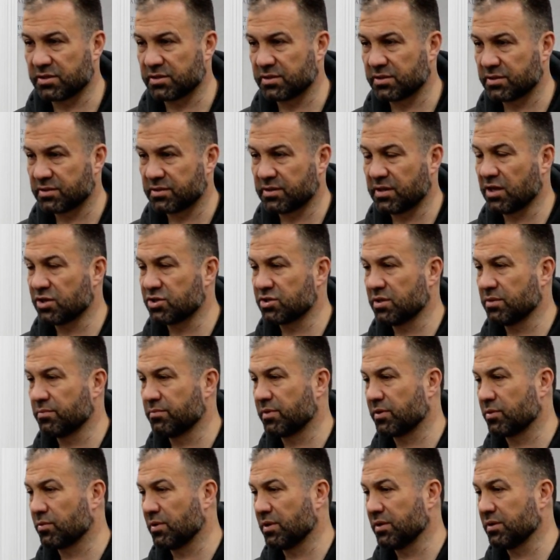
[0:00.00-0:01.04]
Stage
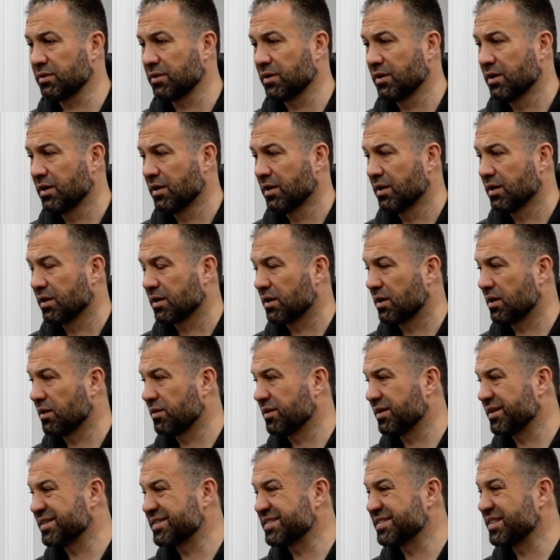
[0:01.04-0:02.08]
number one, "Qad
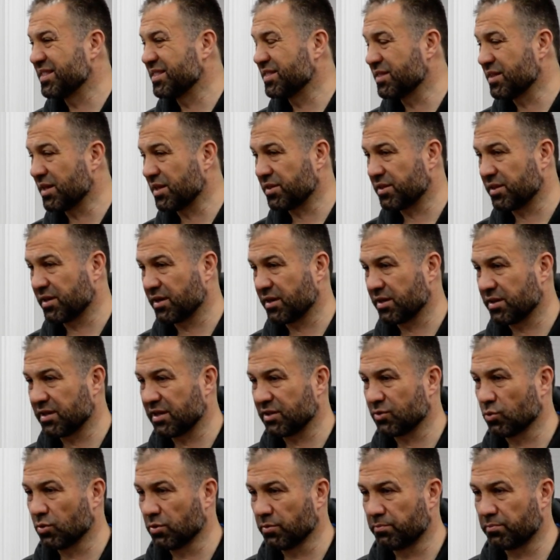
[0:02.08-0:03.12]
there is nothing
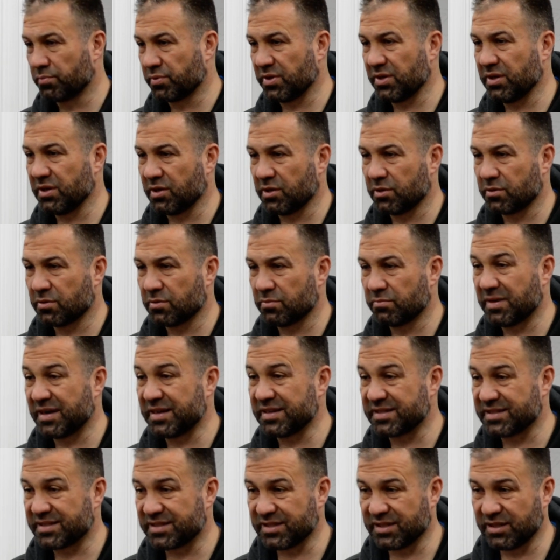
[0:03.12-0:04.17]
that will bring my
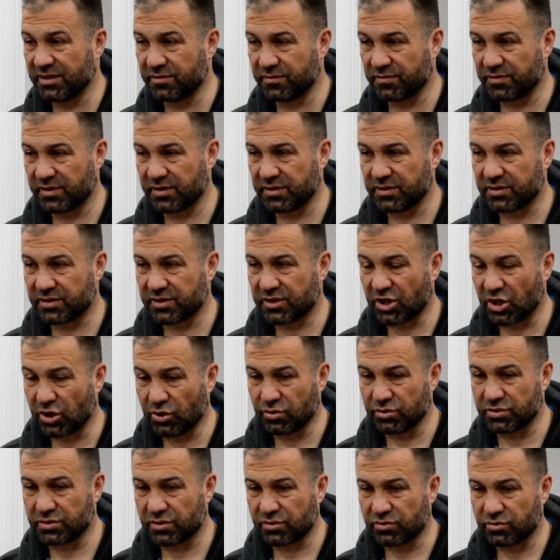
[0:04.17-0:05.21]
servant
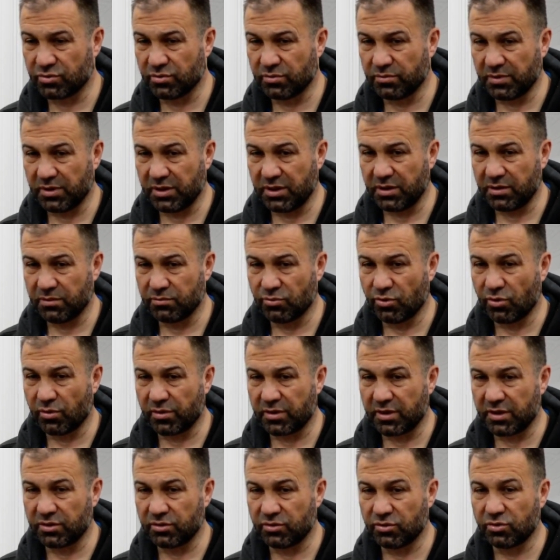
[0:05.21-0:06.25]
closer to me more
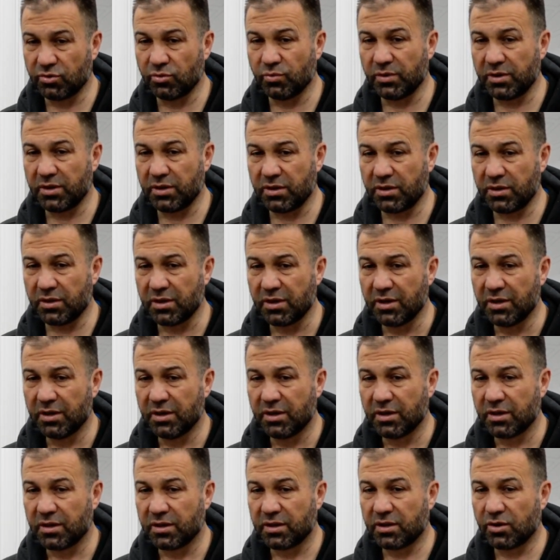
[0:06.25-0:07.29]
than doing
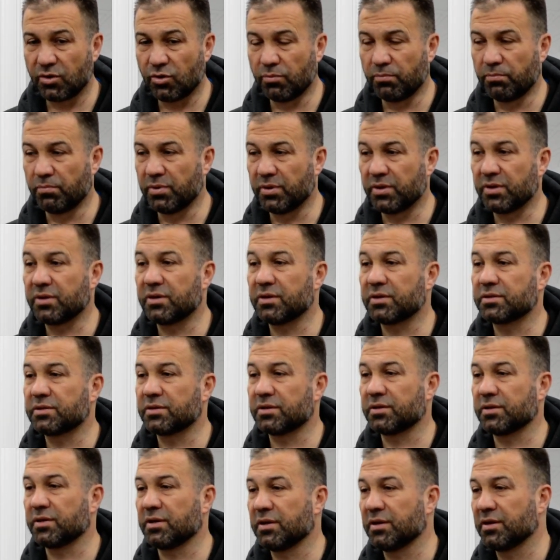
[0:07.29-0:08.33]
the
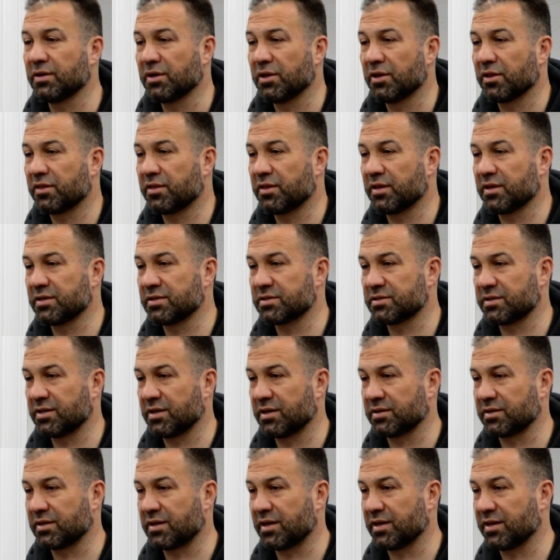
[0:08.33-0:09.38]
obligatory things
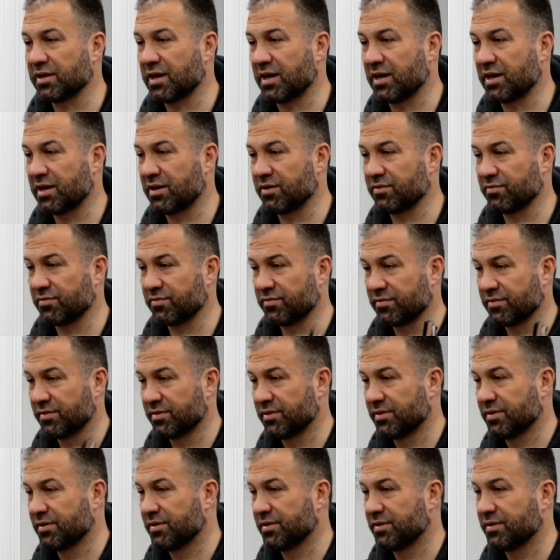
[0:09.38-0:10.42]
that I have
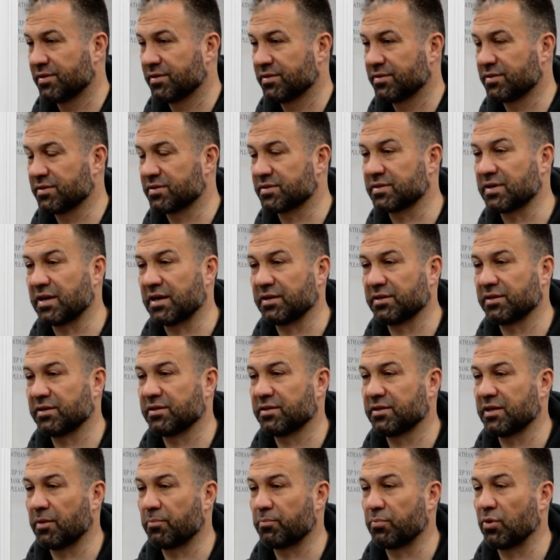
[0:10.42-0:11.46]

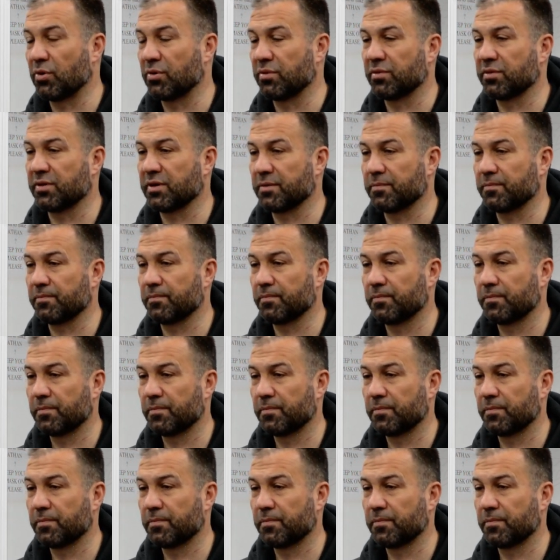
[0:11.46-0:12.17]
decided upon them."